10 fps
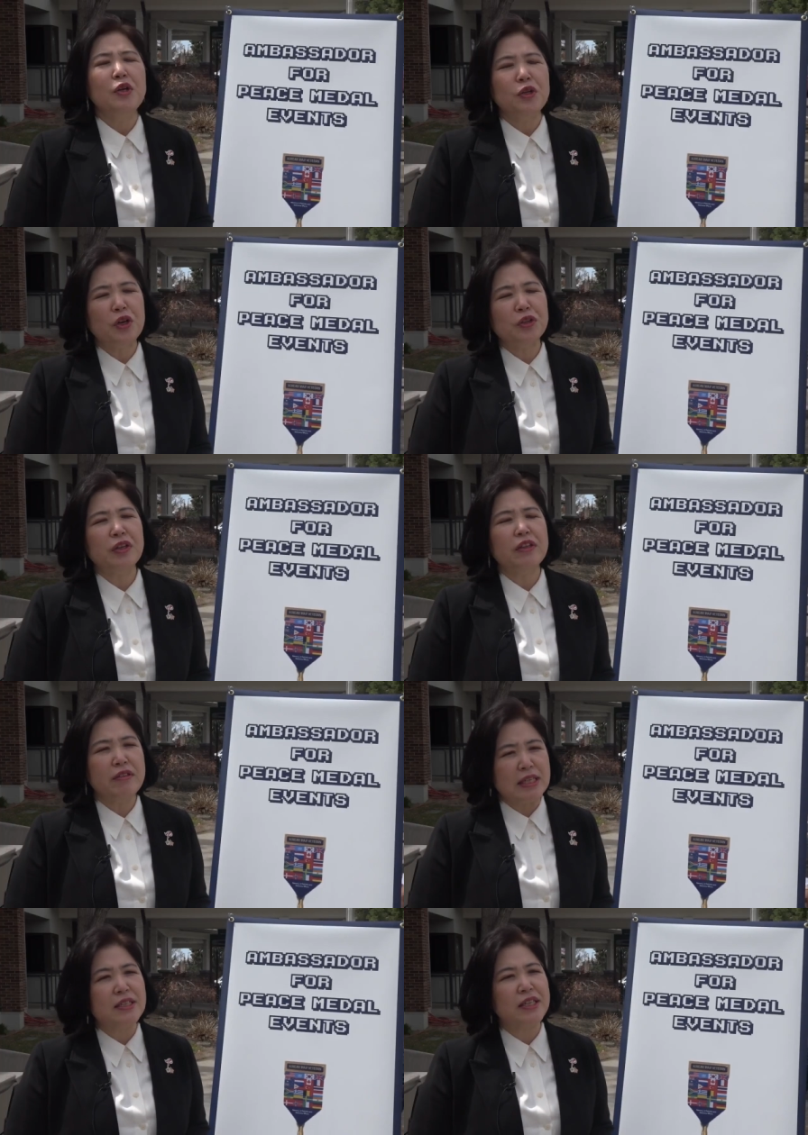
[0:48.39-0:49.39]
You know, the, the,
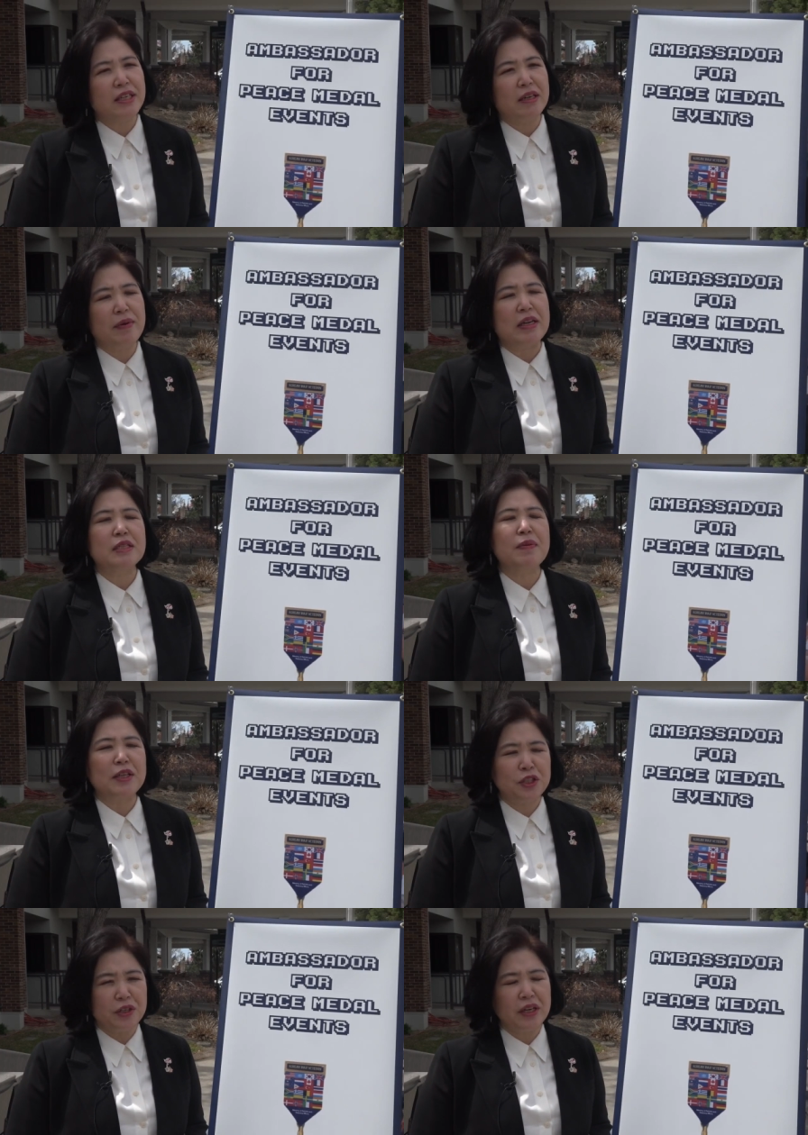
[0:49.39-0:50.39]
this year, very
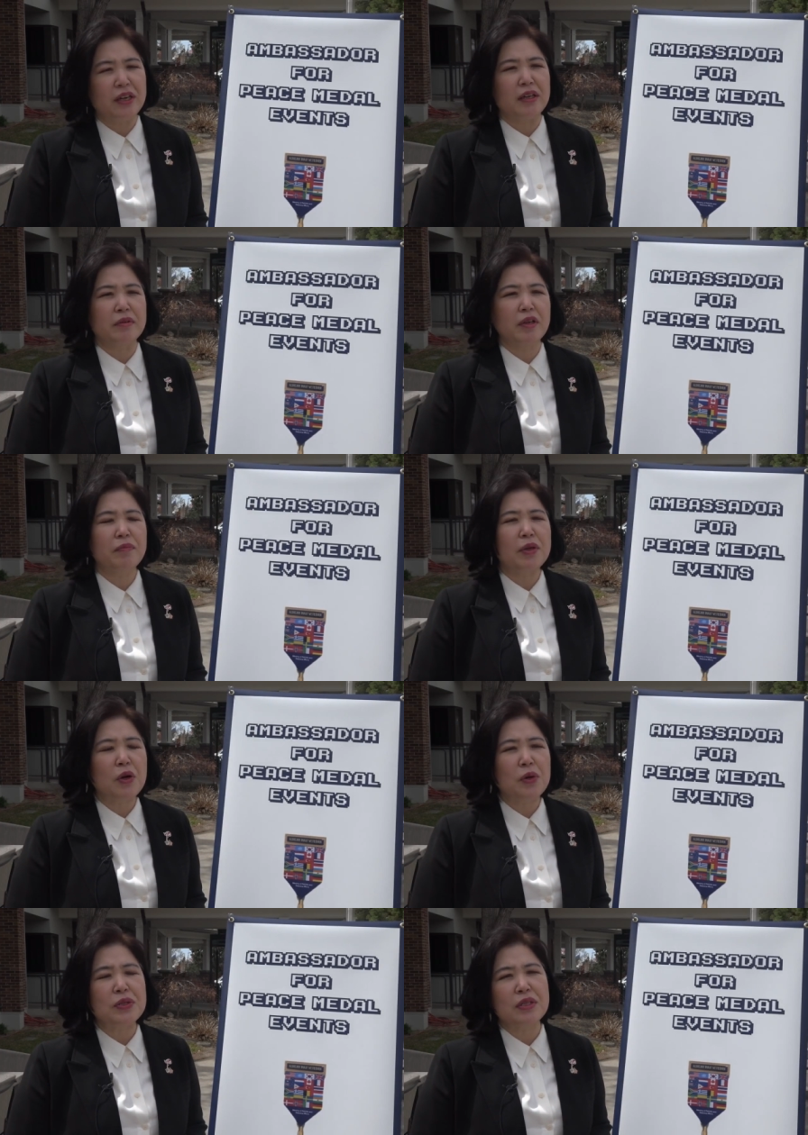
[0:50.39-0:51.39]
special year, the,
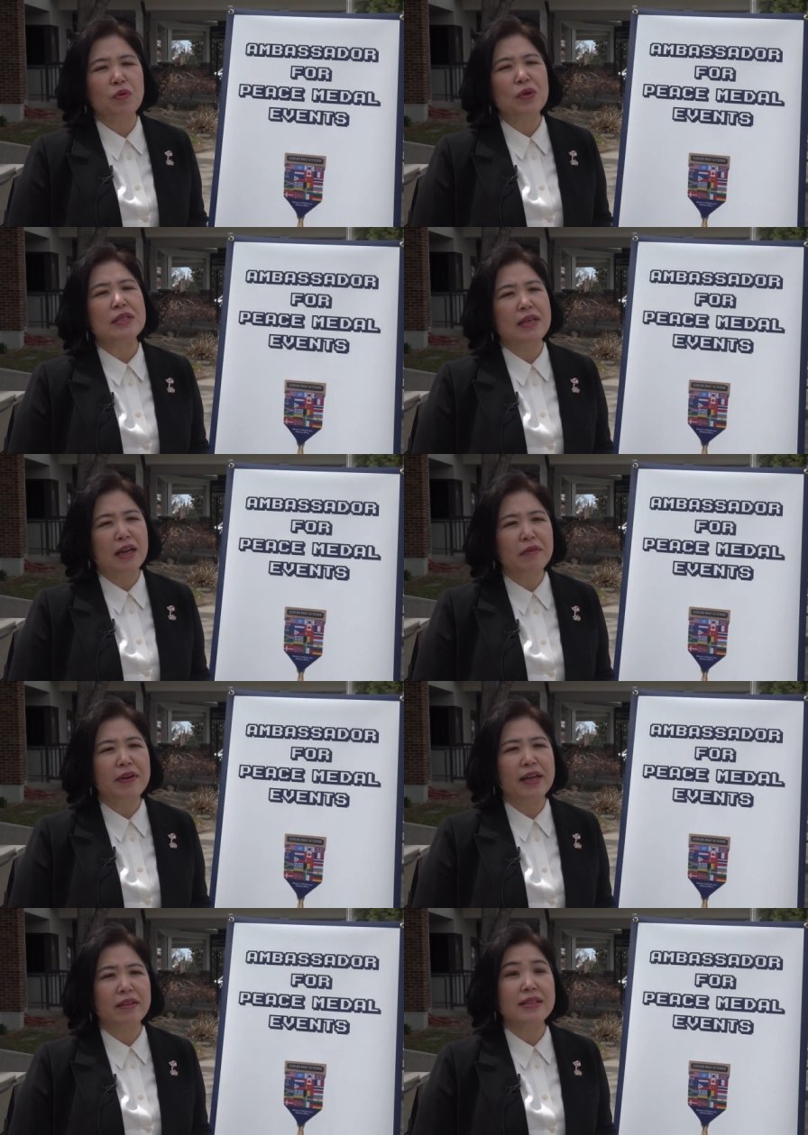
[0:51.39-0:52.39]
because uh, we
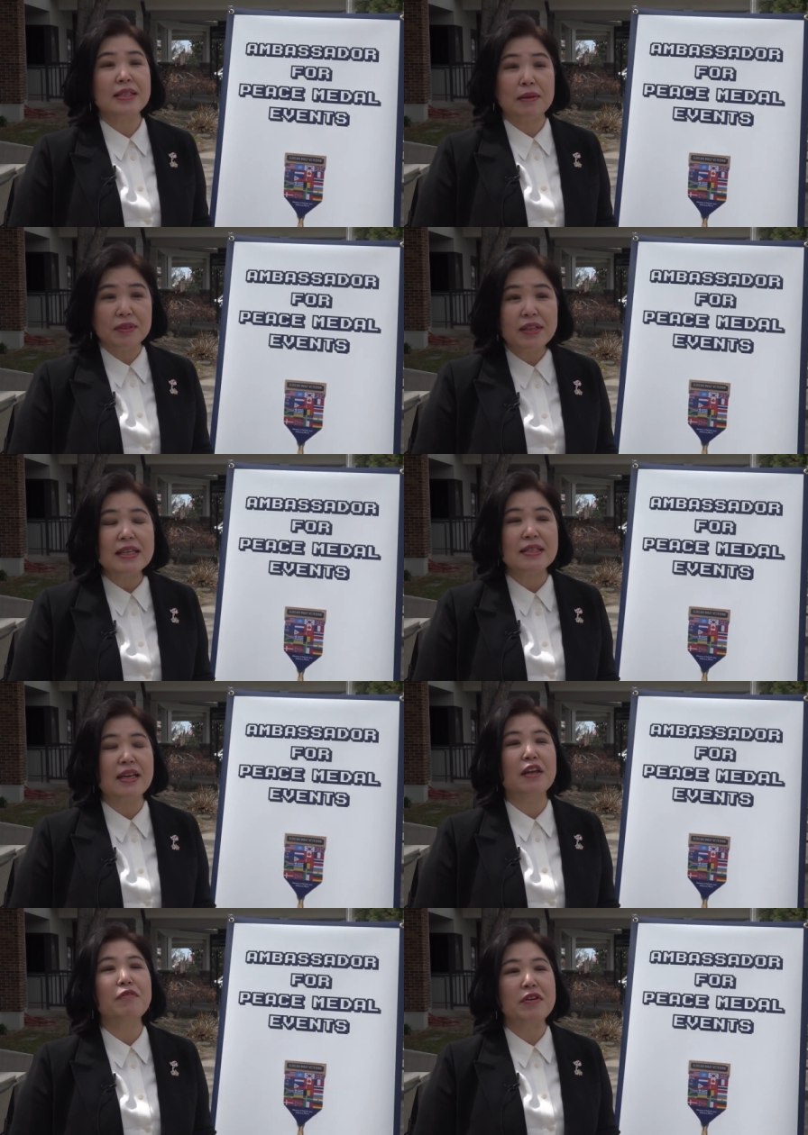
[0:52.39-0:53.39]
celebrate 70th
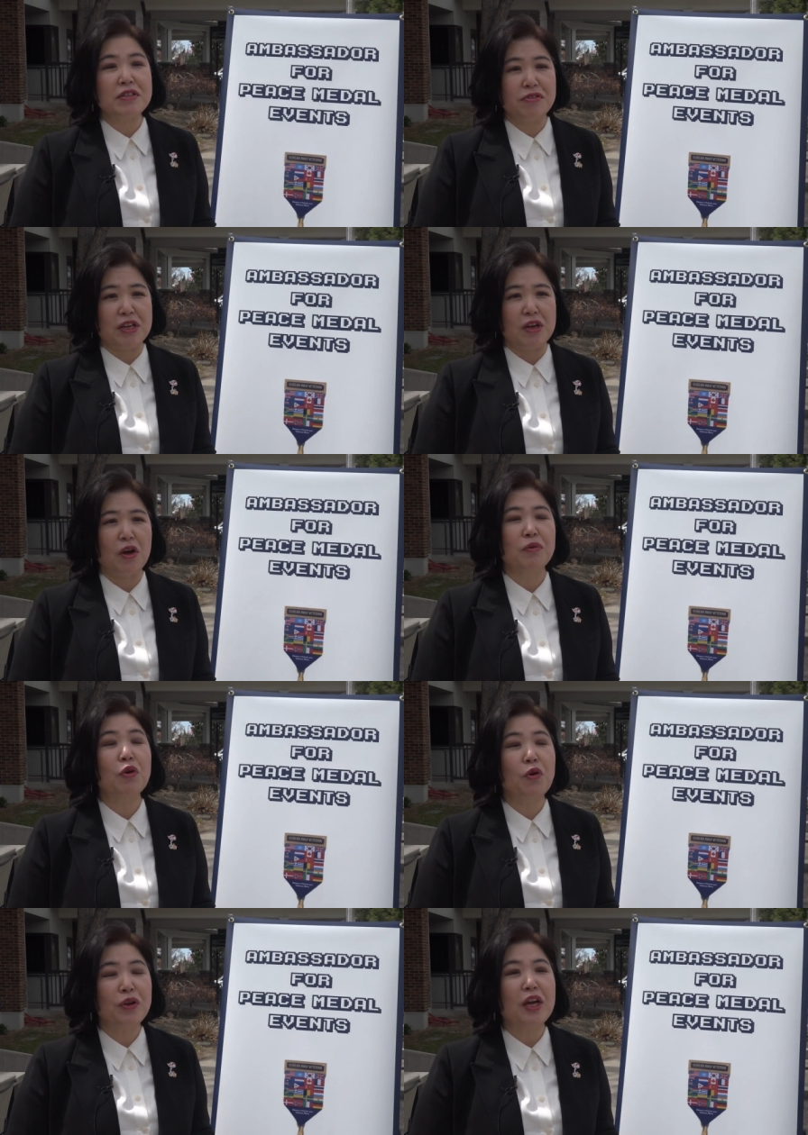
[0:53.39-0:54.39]
anniversary of
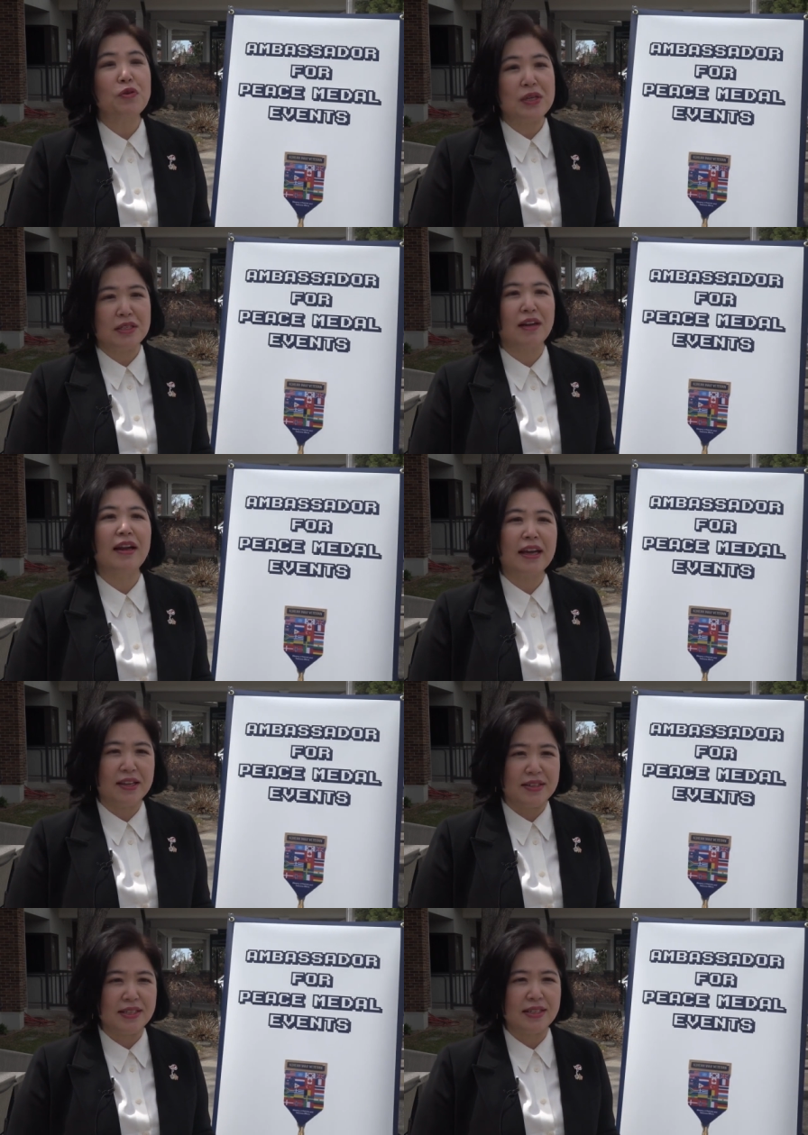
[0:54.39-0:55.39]
Korea-U.S.
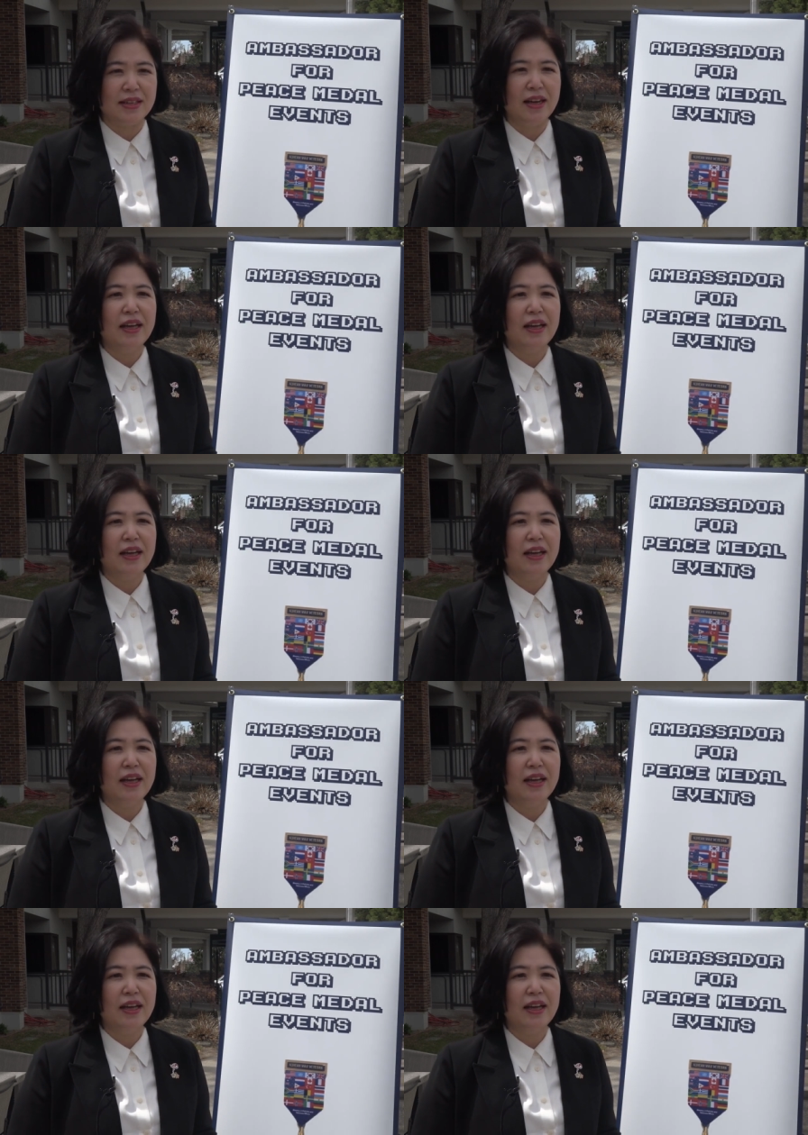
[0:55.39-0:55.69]
alliance.